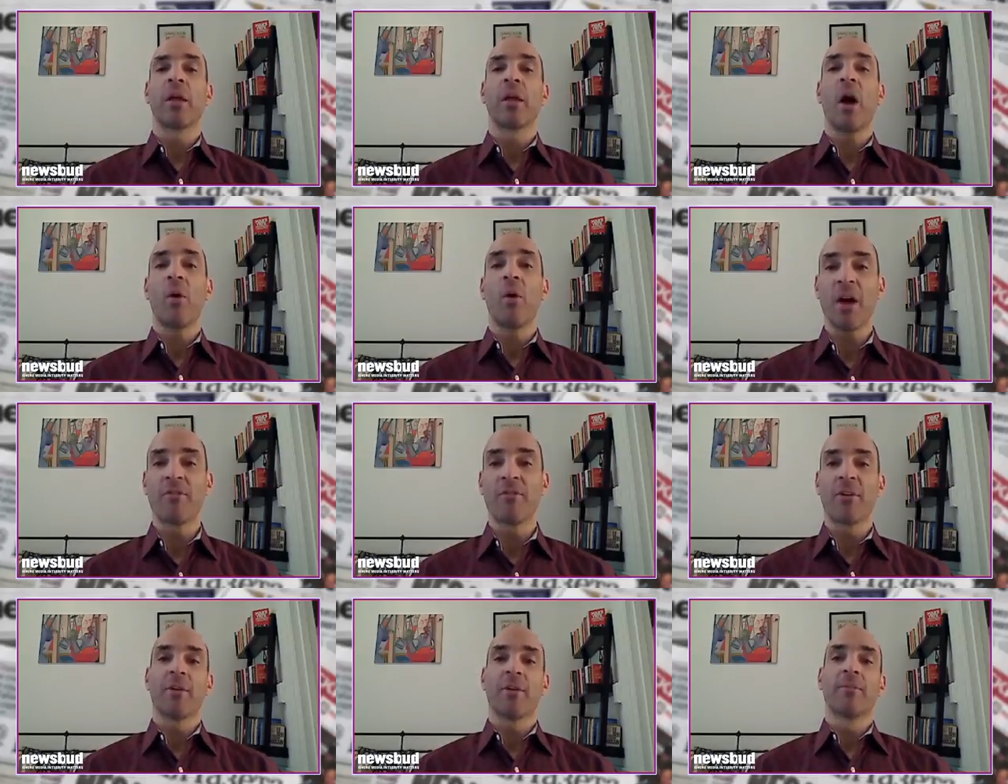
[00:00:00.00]

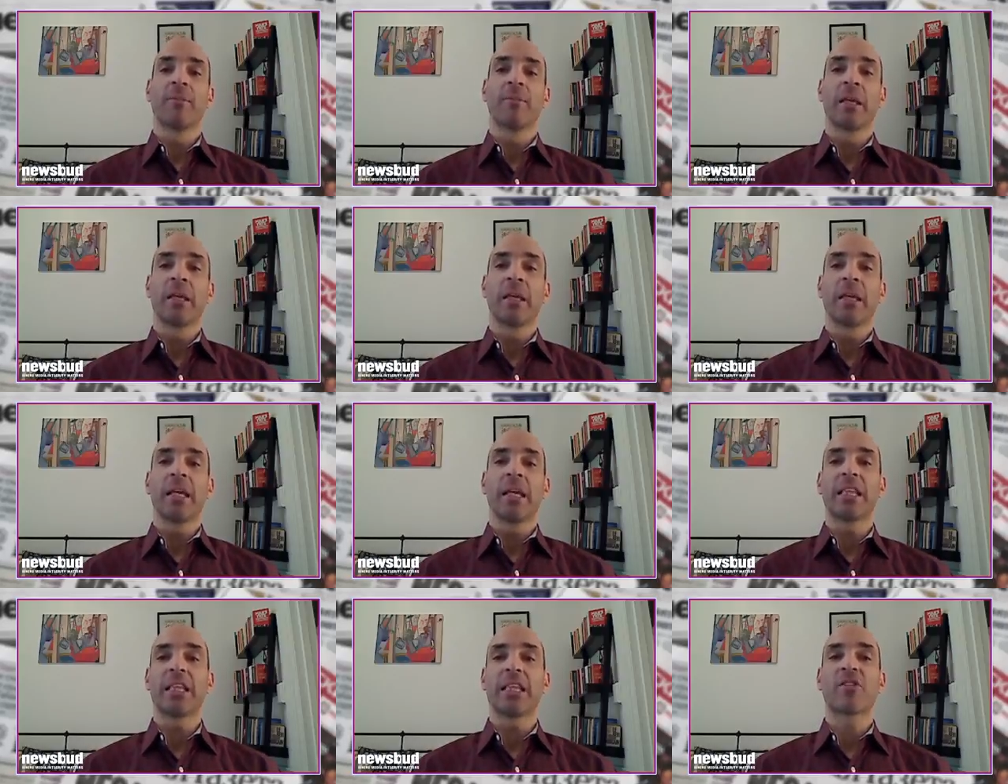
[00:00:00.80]
However,
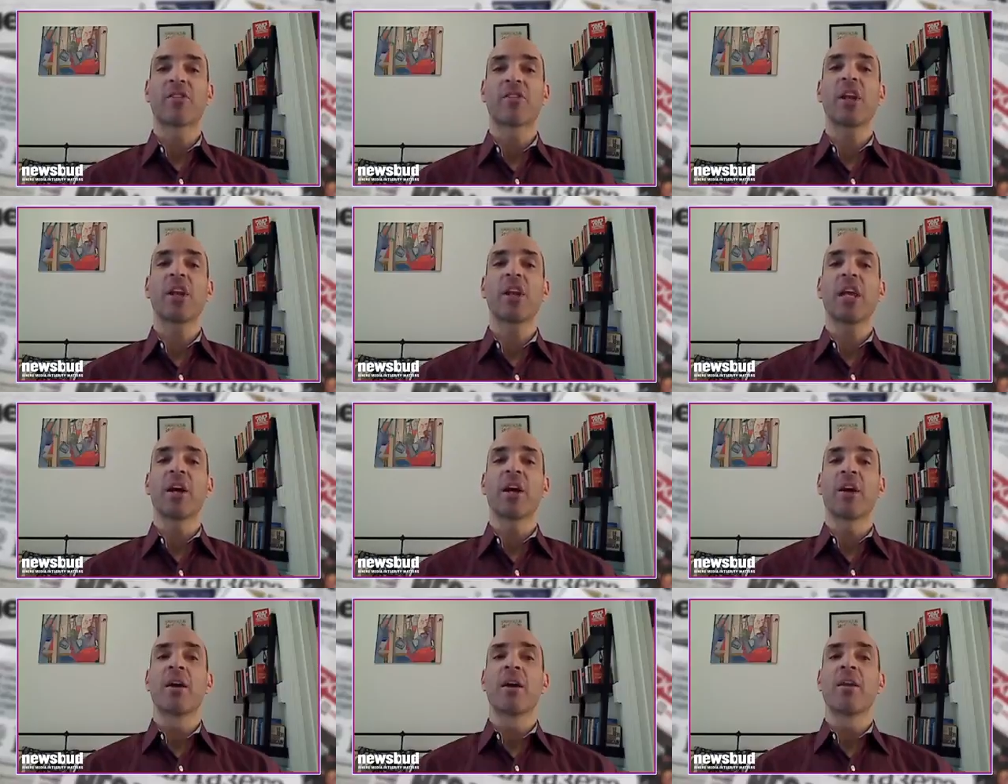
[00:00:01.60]
it is
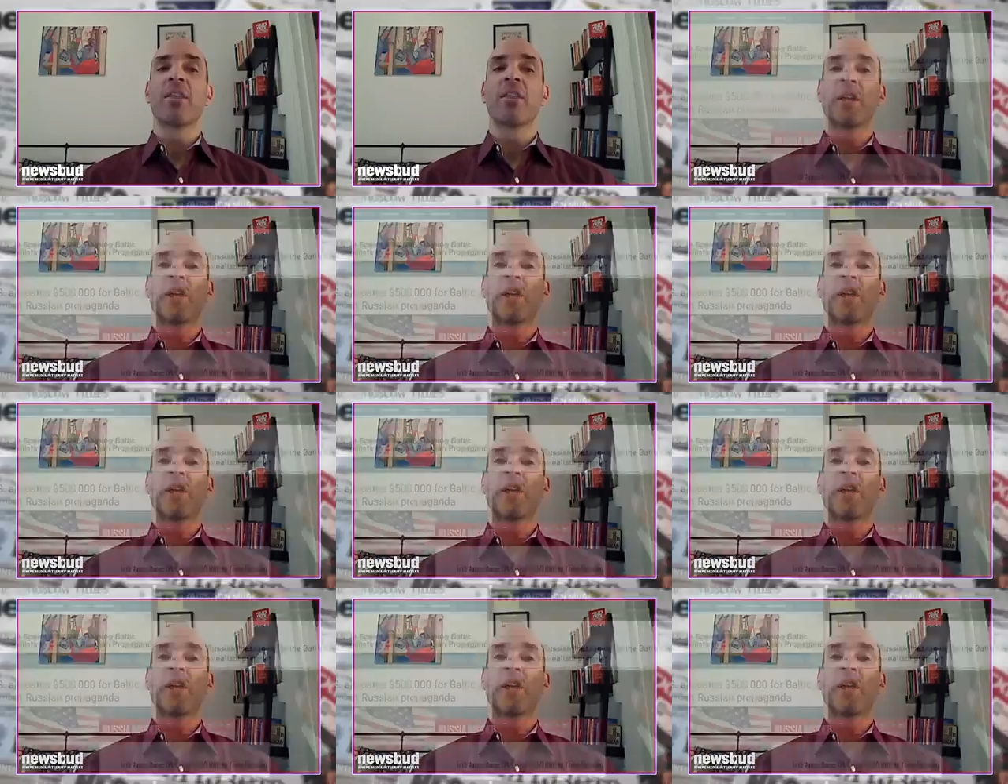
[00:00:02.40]
clear